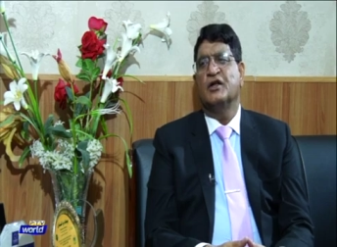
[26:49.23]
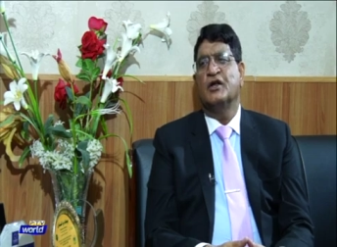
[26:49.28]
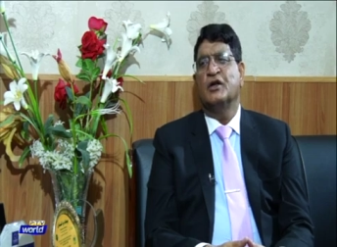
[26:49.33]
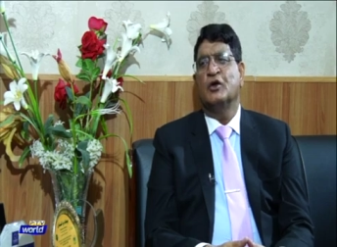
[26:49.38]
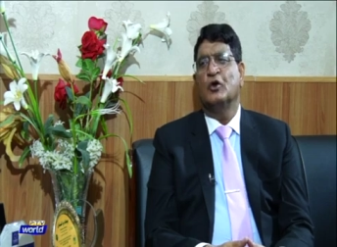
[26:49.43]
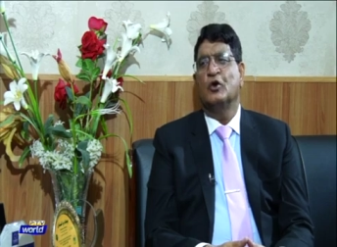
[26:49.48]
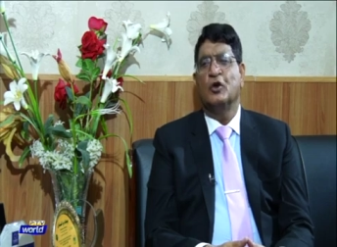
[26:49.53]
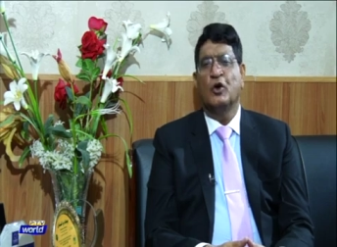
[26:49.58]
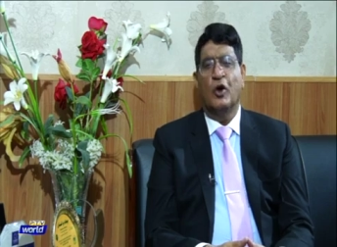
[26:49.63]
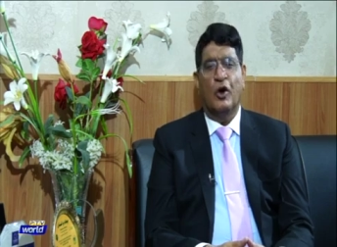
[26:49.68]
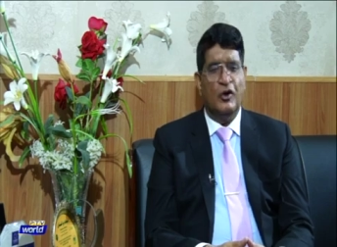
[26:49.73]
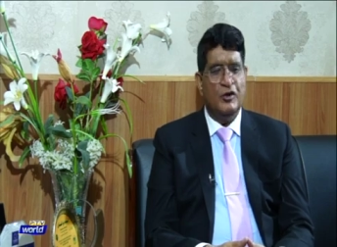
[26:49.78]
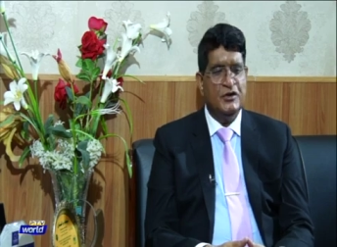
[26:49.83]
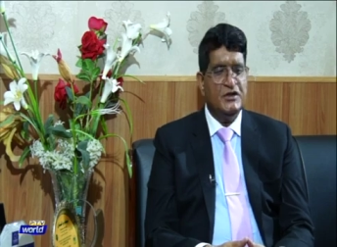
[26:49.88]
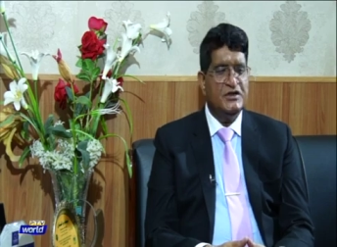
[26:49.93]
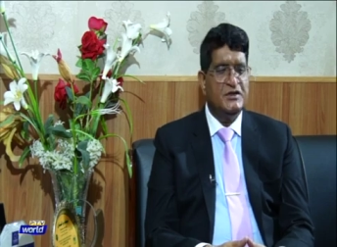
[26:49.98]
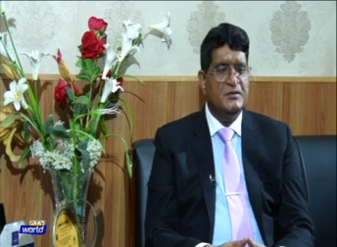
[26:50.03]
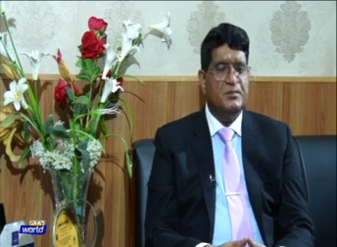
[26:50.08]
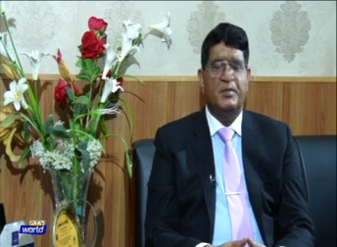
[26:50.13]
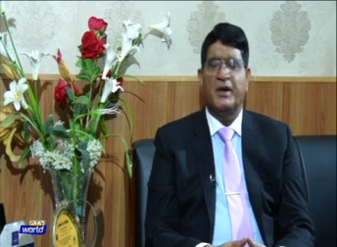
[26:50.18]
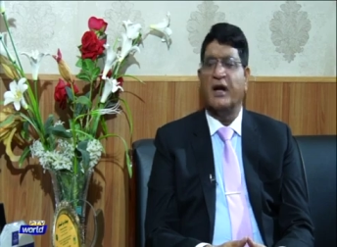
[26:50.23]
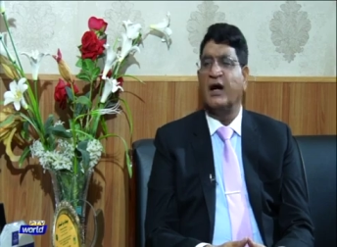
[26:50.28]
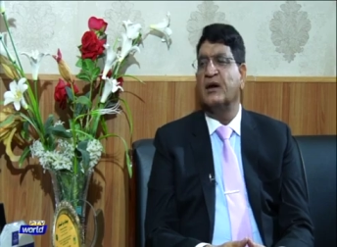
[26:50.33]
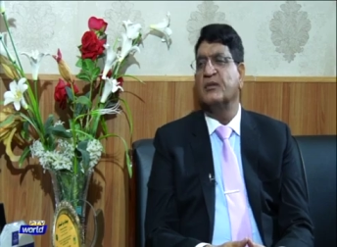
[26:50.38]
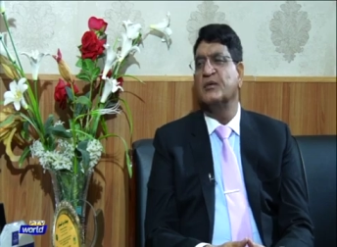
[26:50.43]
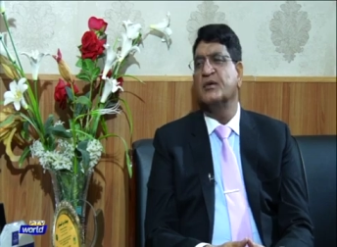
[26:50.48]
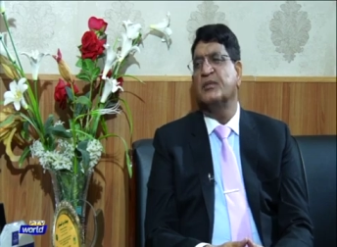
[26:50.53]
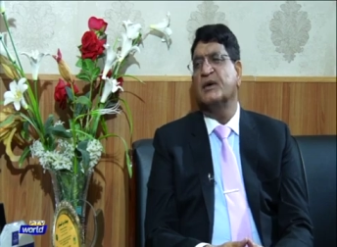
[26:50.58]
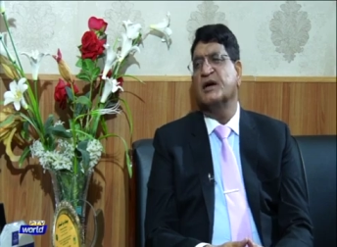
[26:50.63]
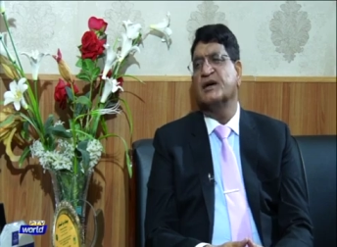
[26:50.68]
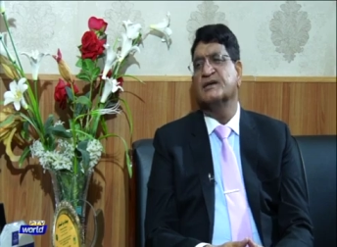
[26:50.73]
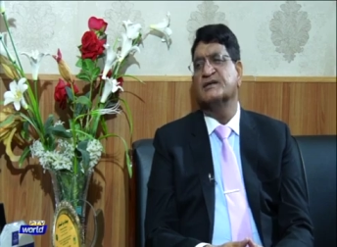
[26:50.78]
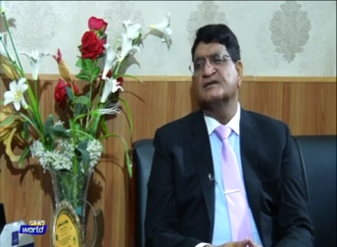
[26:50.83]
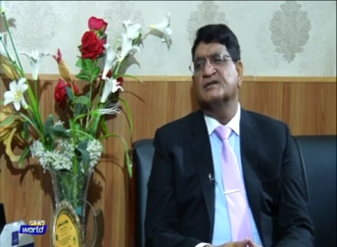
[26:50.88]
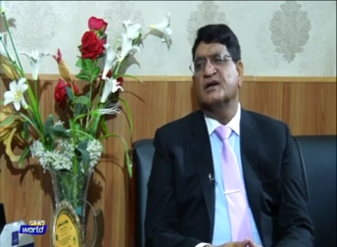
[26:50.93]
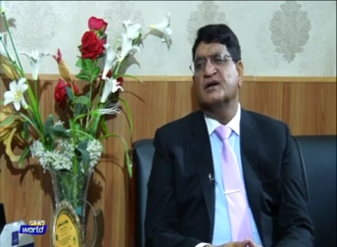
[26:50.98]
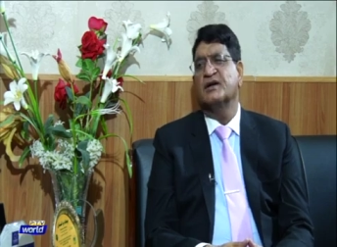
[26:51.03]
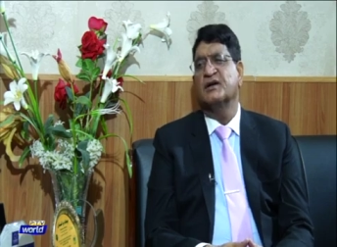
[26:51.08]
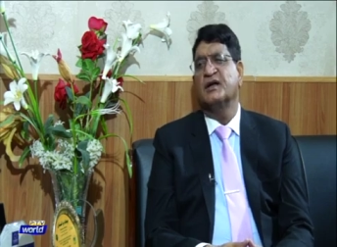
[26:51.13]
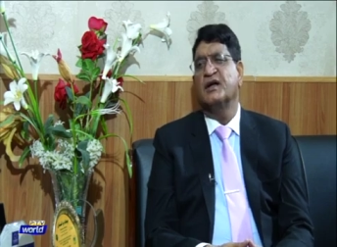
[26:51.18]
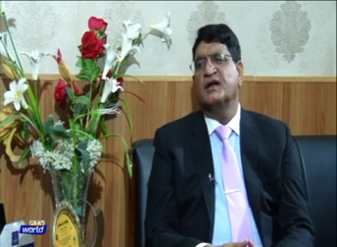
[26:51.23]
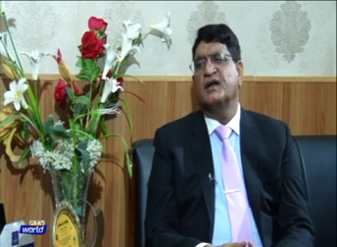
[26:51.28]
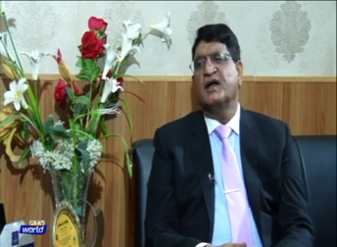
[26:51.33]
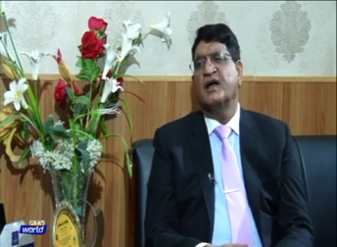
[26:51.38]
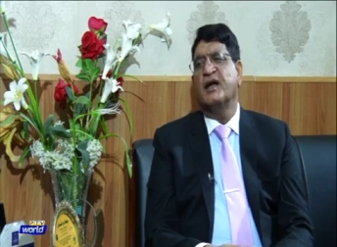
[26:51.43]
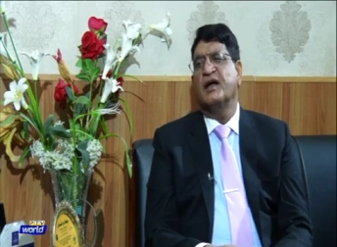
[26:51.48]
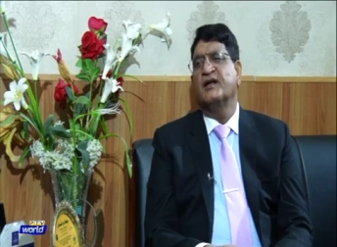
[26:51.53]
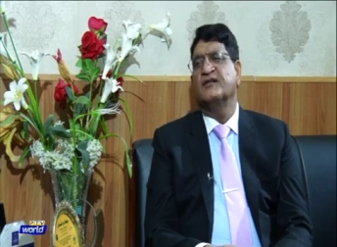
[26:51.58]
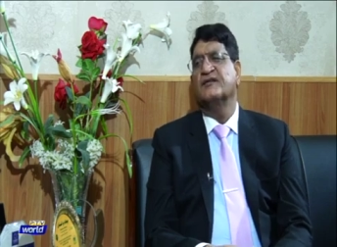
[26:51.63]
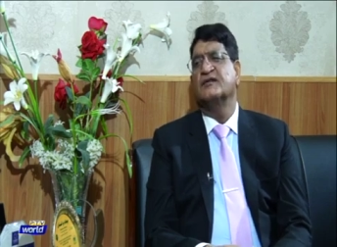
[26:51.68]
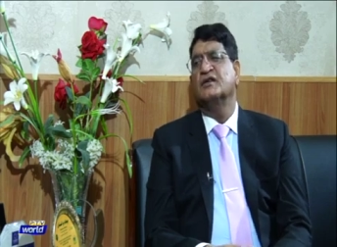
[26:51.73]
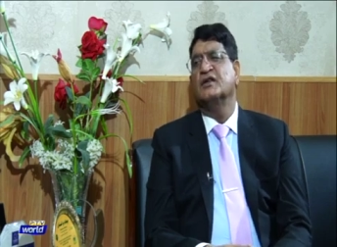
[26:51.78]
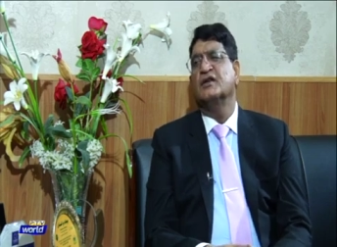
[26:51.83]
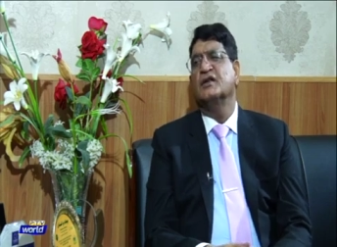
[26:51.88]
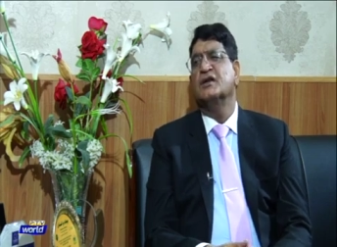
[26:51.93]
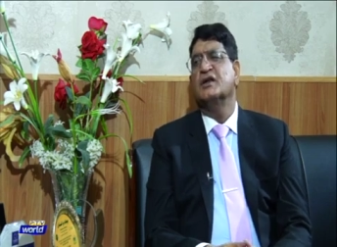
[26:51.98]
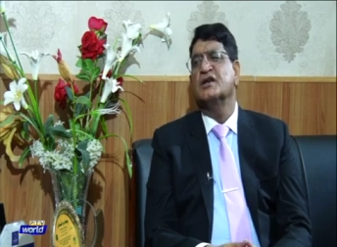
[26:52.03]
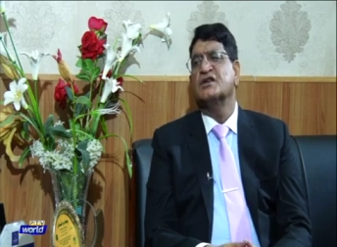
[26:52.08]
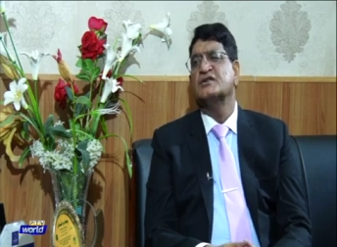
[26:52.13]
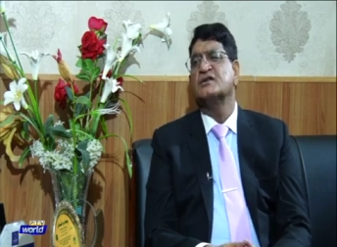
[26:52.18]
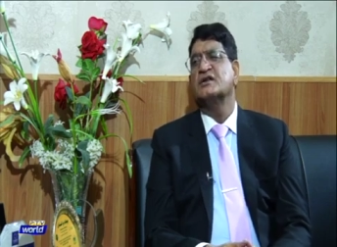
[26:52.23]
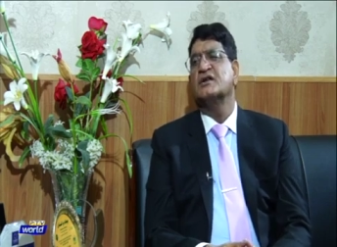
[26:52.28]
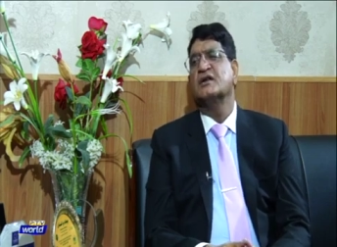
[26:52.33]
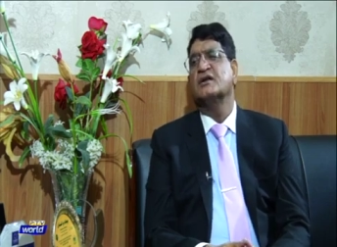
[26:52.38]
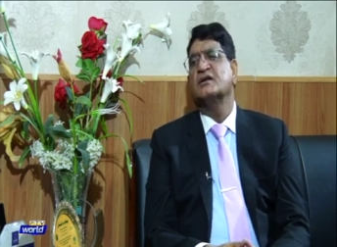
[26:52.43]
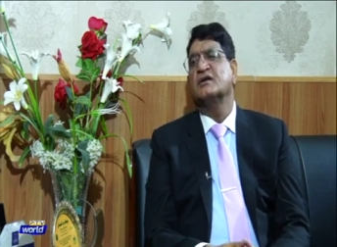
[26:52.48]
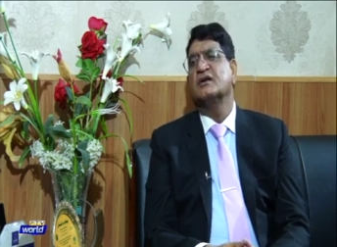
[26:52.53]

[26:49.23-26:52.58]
launched Paigam-e-Pakistan as the national